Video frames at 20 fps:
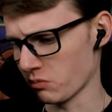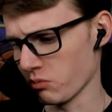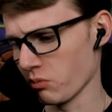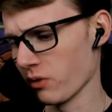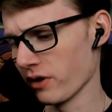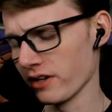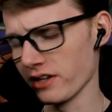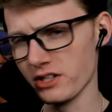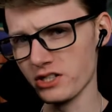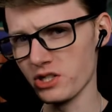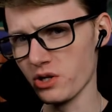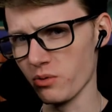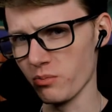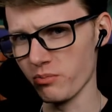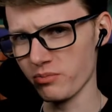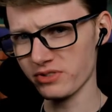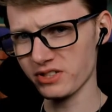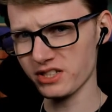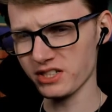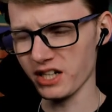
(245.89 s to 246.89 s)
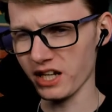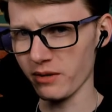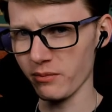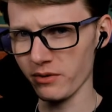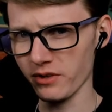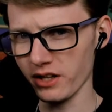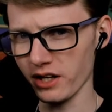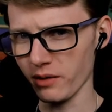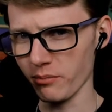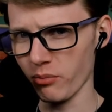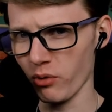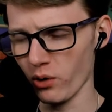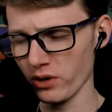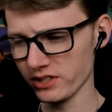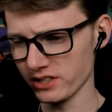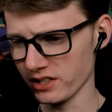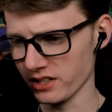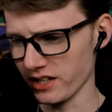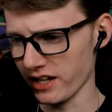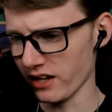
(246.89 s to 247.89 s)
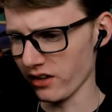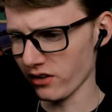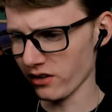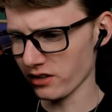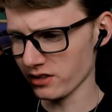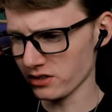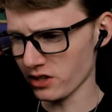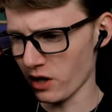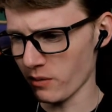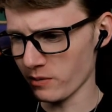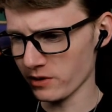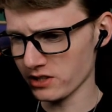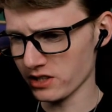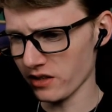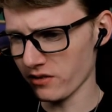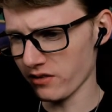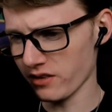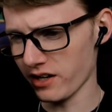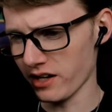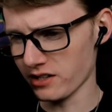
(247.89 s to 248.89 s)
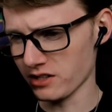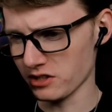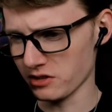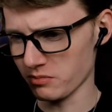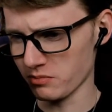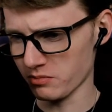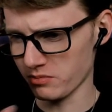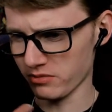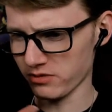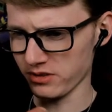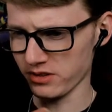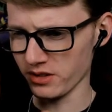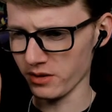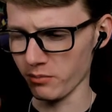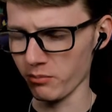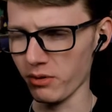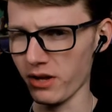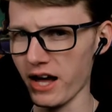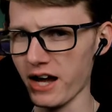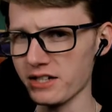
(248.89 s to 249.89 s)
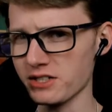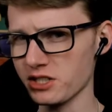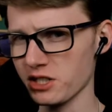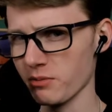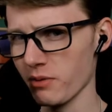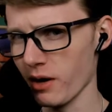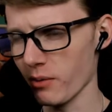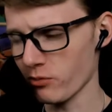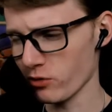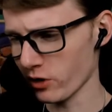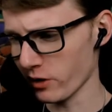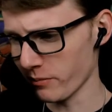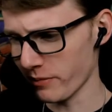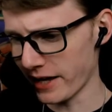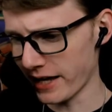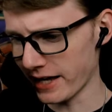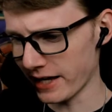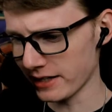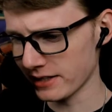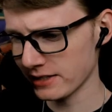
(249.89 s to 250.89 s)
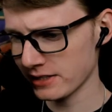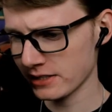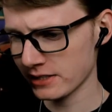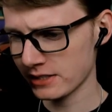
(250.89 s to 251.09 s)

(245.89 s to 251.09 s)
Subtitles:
what did he do? Stick him with like a poison needle in his arm or something that just blotched him up real bad?